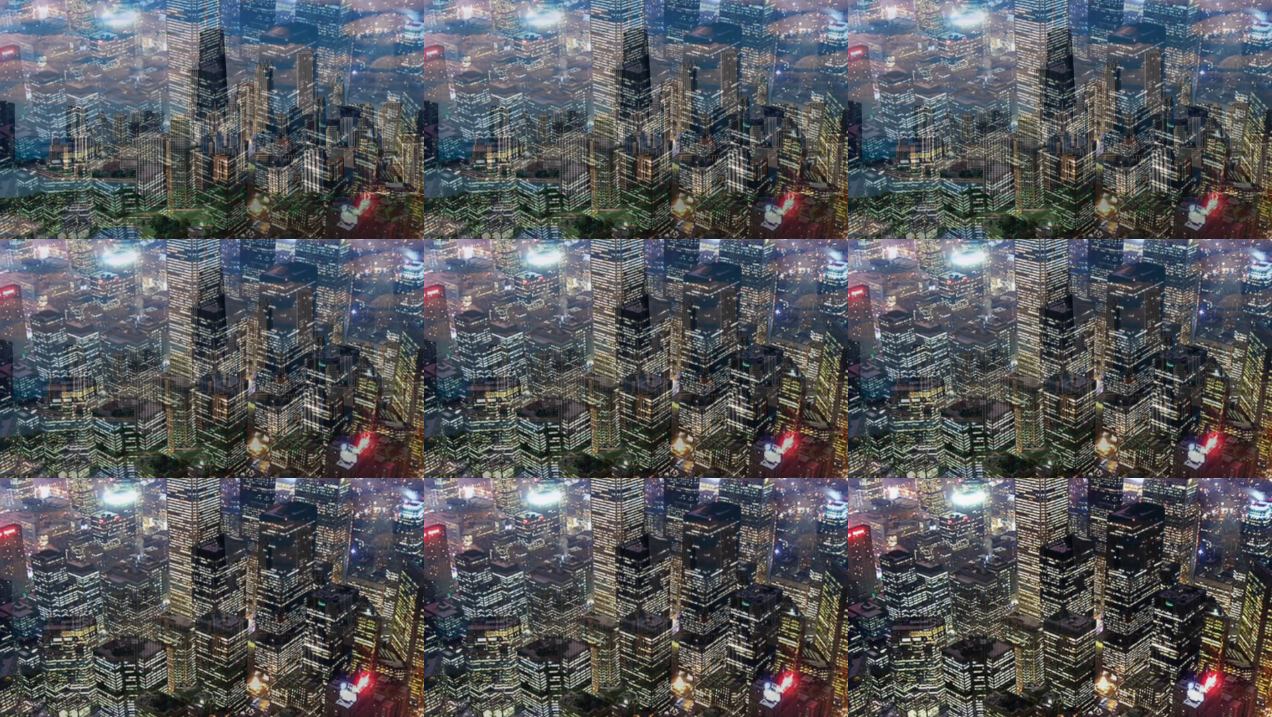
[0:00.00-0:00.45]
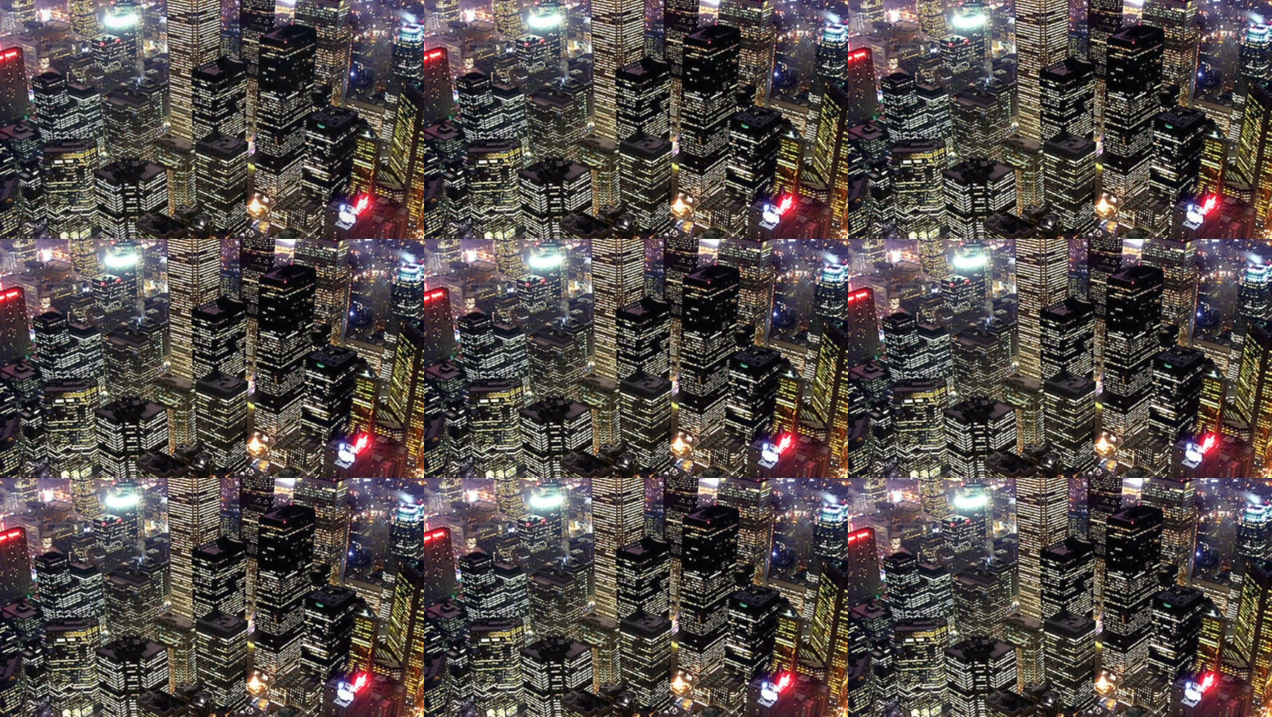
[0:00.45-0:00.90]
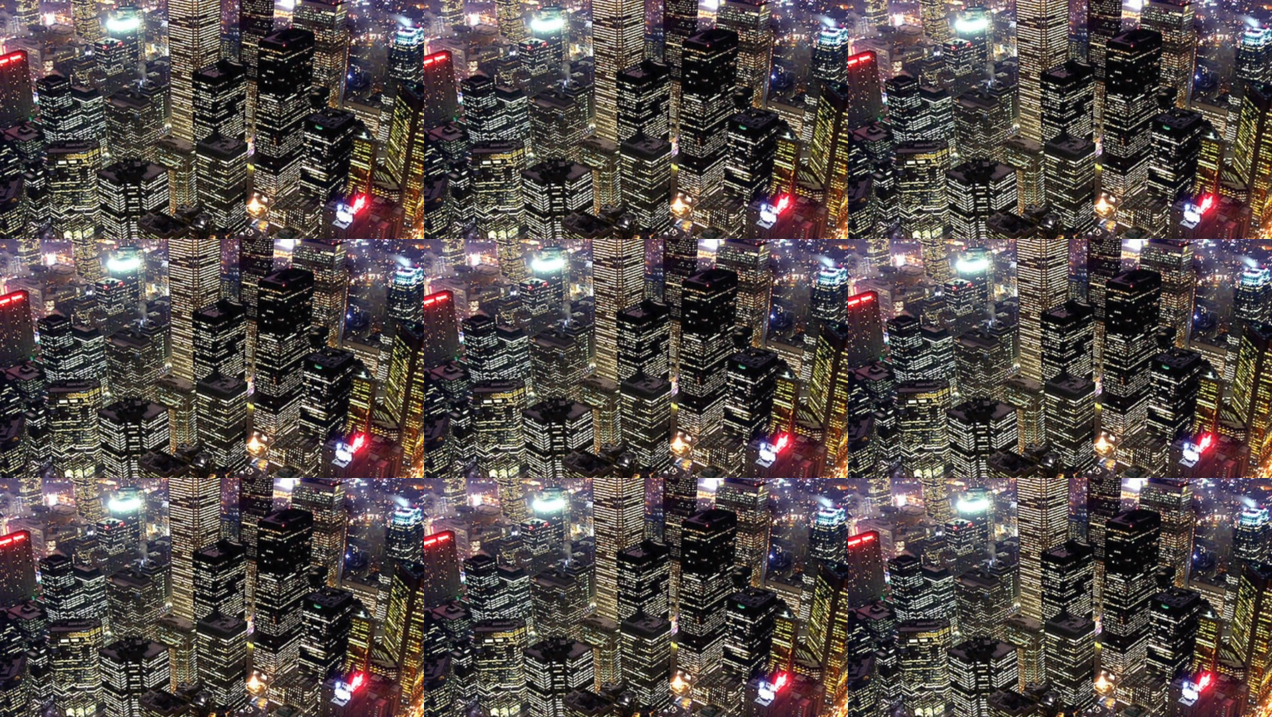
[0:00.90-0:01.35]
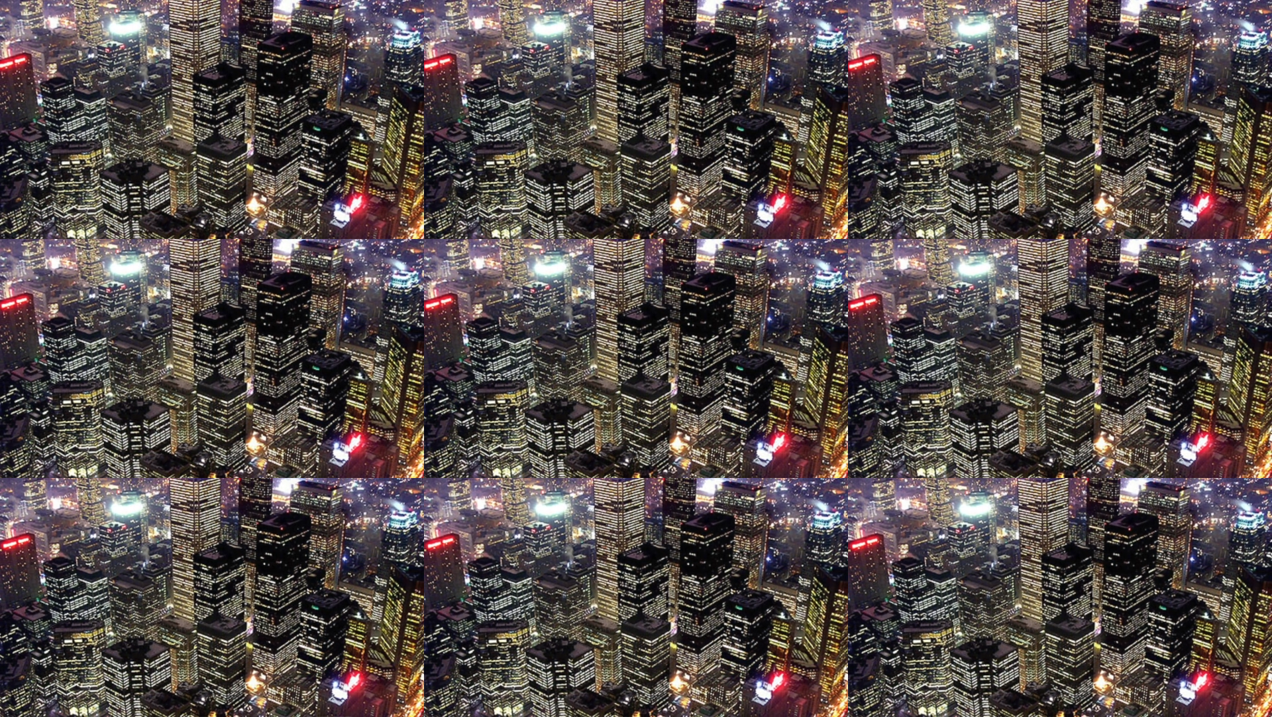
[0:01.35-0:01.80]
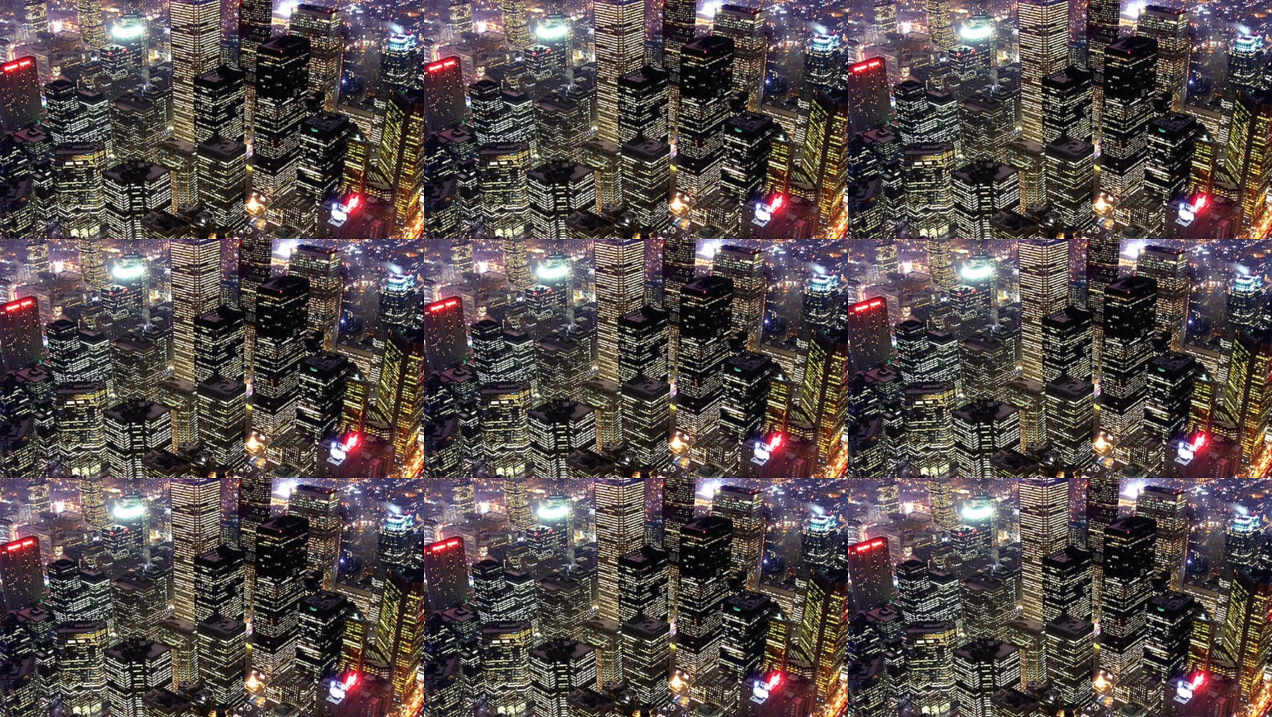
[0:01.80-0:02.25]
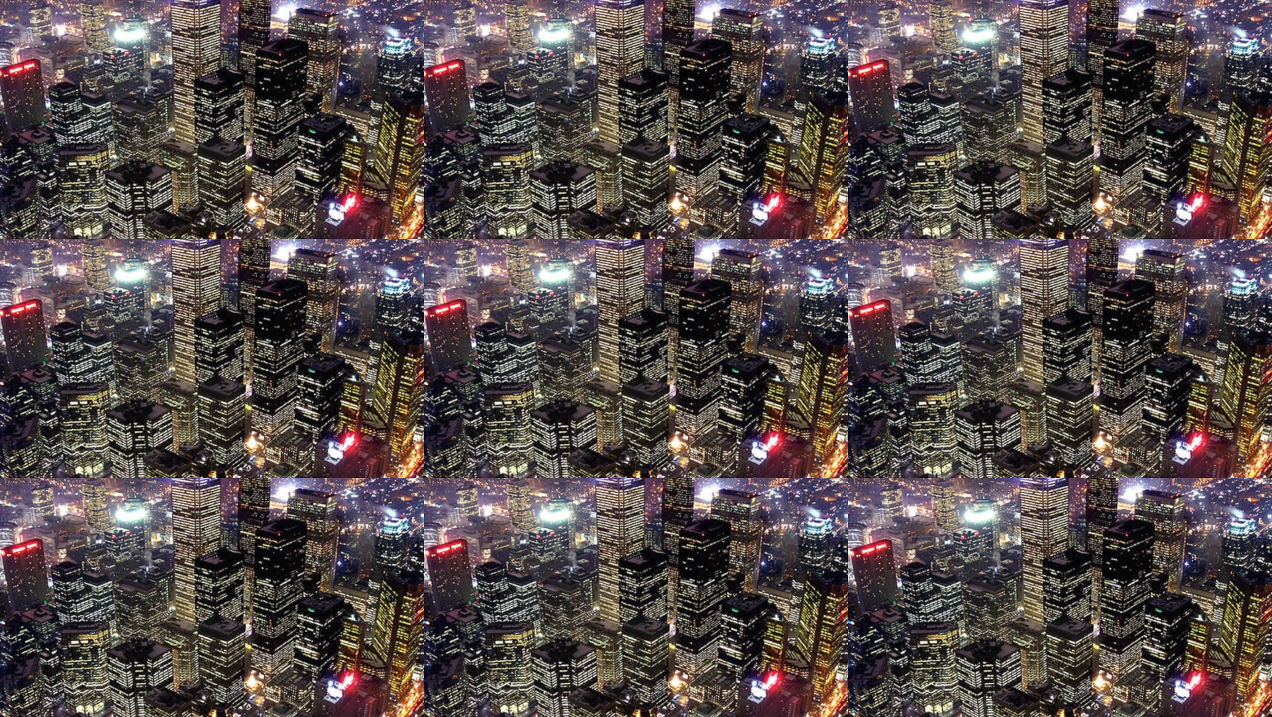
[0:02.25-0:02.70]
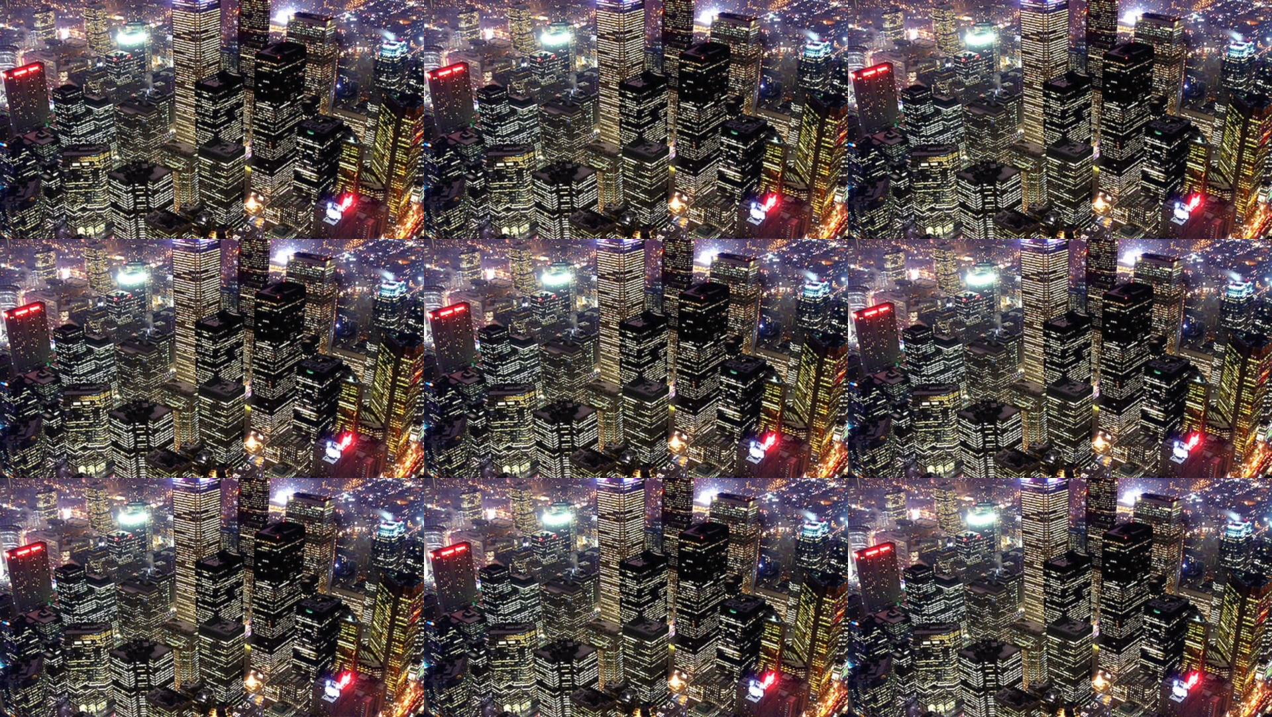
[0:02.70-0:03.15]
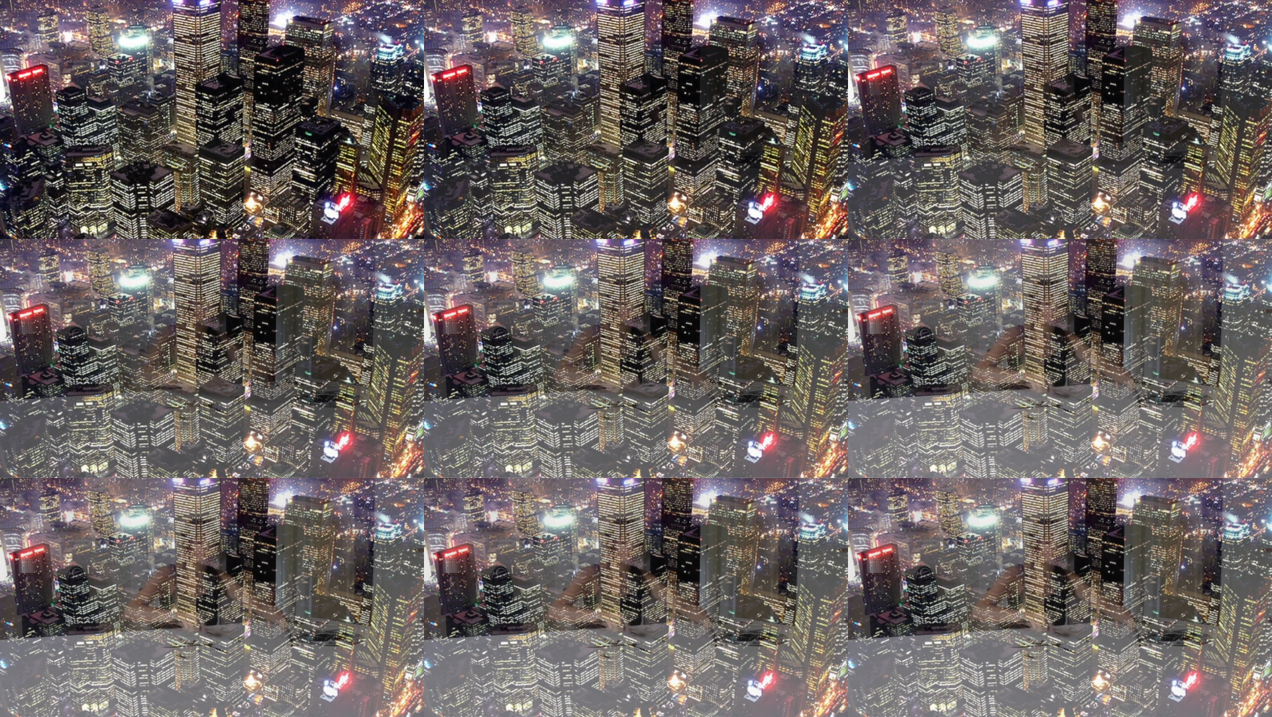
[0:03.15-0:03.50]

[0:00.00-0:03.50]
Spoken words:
(no speaker visible)